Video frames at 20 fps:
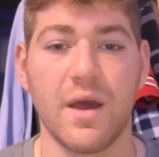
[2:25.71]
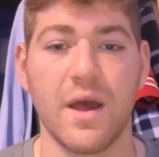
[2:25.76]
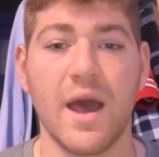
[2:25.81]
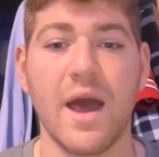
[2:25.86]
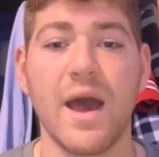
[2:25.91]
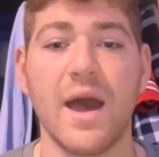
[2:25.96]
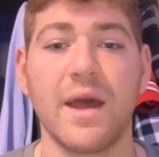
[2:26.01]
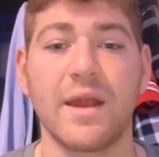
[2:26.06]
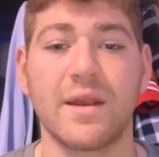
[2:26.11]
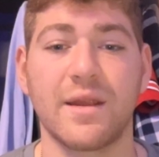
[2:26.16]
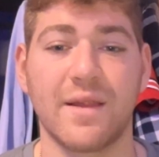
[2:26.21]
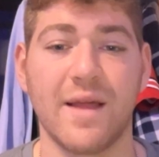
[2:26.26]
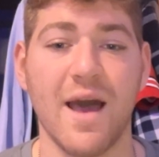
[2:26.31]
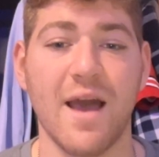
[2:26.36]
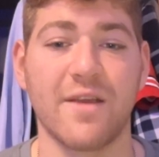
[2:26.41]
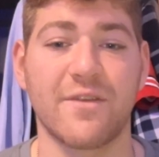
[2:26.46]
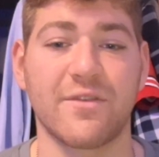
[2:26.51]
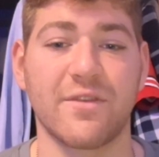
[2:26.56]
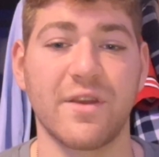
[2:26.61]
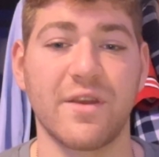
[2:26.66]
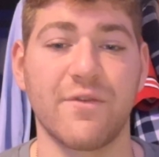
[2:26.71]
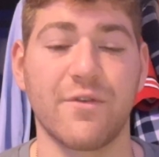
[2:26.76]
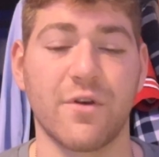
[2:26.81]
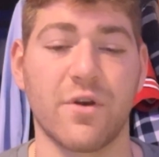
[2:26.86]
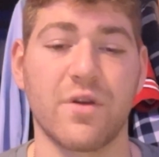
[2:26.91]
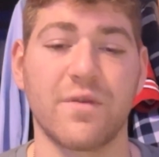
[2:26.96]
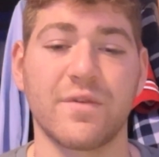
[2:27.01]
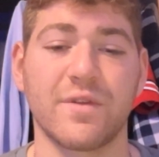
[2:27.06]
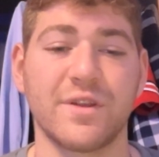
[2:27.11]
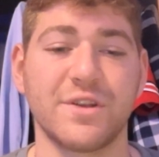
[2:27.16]
And lastly,
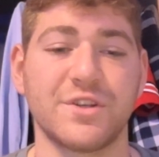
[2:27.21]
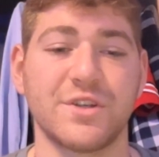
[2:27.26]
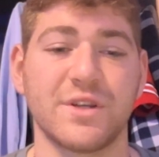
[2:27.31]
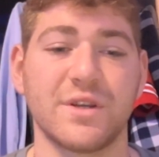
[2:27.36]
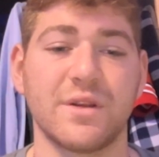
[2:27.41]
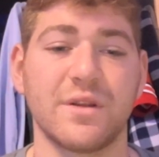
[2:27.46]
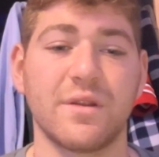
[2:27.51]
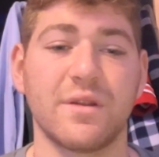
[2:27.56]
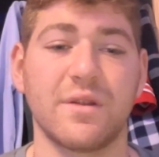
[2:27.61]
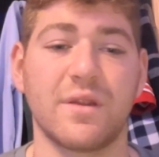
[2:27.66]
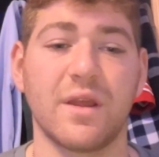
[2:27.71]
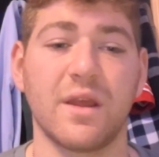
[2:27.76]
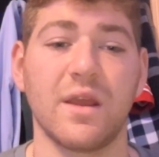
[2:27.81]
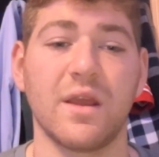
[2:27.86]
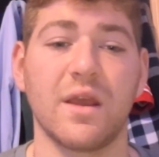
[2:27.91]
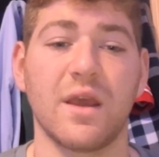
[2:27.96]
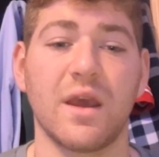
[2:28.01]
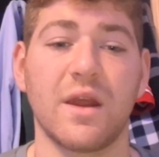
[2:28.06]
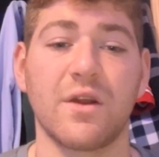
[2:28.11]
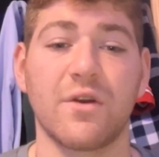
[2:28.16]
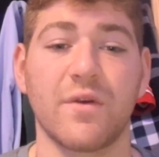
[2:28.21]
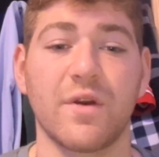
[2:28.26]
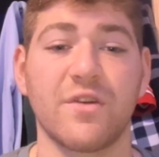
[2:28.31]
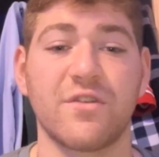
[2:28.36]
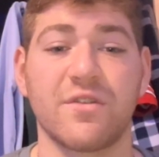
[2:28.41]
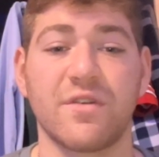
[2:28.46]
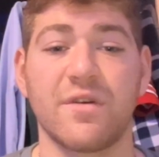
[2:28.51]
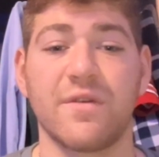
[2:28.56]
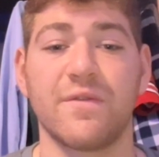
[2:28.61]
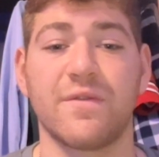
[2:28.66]
regarding religion, the
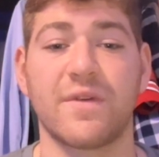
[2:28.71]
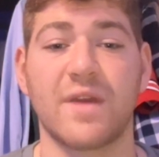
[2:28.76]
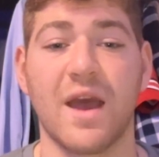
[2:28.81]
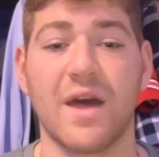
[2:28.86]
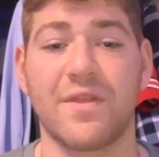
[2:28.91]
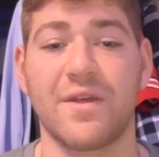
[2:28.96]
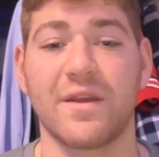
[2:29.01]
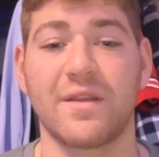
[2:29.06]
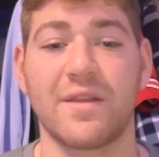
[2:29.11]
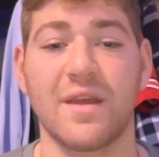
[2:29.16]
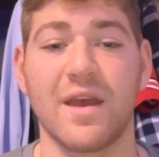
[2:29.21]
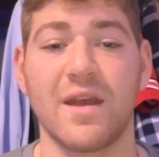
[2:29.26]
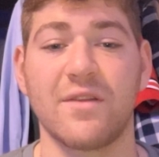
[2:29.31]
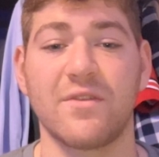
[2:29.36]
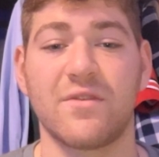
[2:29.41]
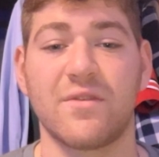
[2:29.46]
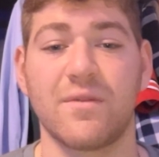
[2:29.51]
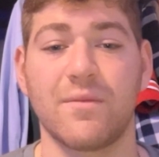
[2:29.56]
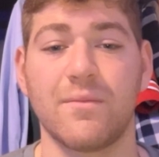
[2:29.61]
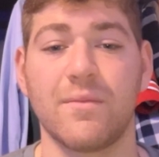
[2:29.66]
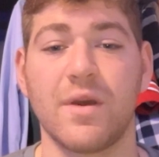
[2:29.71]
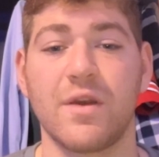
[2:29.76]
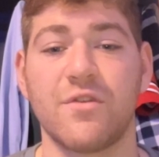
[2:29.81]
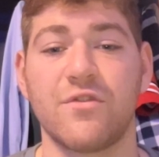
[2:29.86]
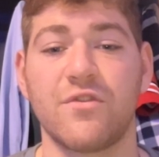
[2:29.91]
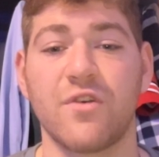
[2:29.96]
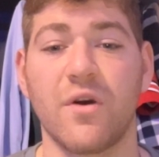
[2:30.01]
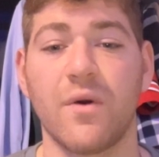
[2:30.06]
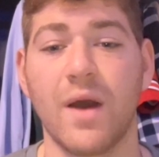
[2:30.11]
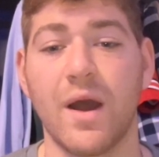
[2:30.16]
integration of Catholic dance may
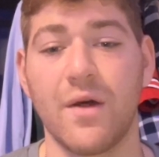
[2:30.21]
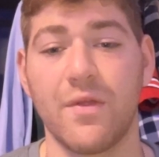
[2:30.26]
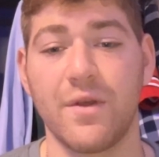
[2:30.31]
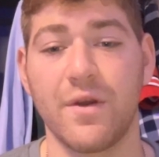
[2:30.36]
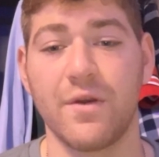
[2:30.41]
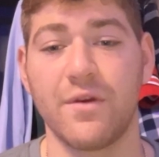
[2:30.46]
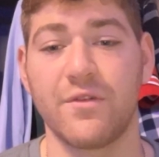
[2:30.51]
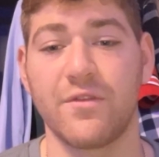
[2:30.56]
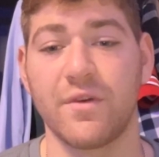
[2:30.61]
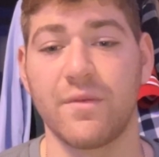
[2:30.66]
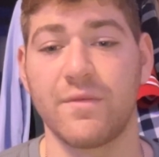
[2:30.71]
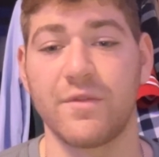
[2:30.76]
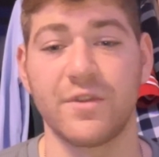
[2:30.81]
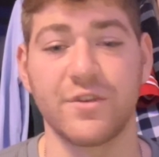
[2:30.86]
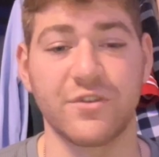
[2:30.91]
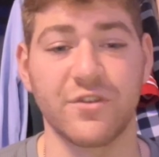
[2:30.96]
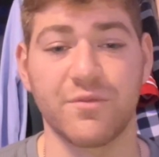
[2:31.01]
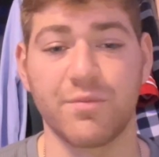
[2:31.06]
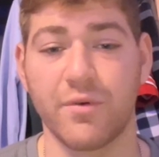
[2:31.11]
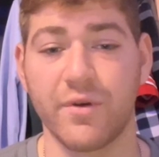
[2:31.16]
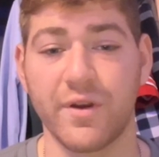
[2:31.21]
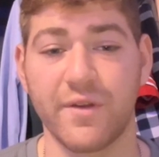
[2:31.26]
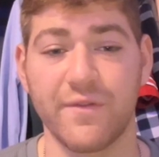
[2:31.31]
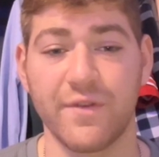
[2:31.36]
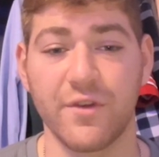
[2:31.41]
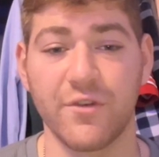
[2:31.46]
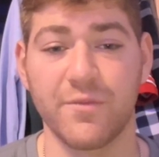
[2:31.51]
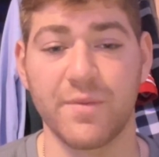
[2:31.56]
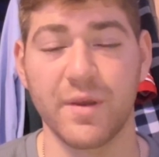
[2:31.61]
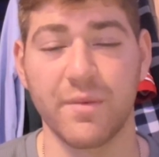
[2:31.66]
show how there are some religious point of
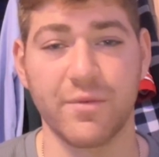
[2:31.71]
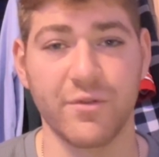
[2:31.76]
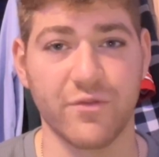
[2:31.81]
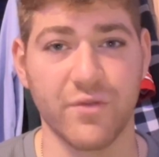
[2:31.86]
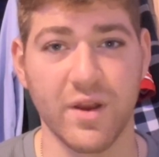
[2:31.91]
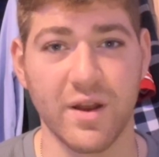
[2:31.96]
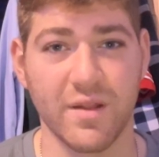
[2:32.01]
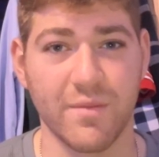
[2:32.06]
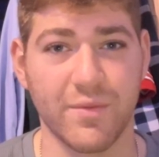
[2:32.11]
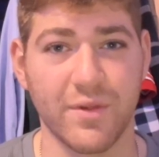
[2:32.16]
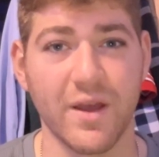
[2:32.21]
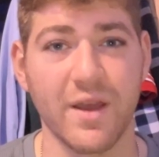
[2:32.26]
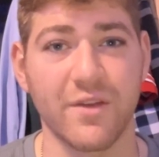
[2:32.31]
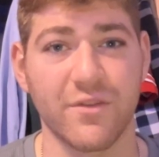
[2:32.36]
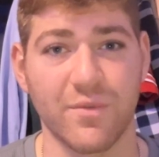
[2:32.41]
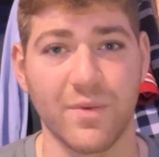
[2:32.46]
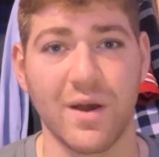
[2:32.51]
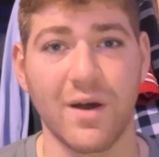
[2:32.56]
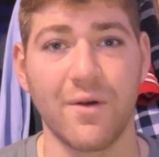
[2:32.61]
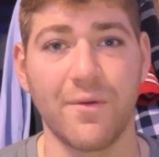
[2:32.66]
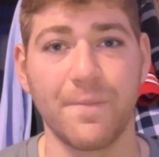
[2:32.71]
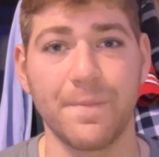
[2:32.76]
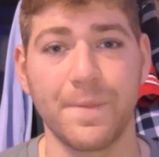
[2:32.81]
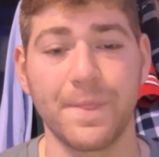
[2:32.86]
views being portrayed in the play as well.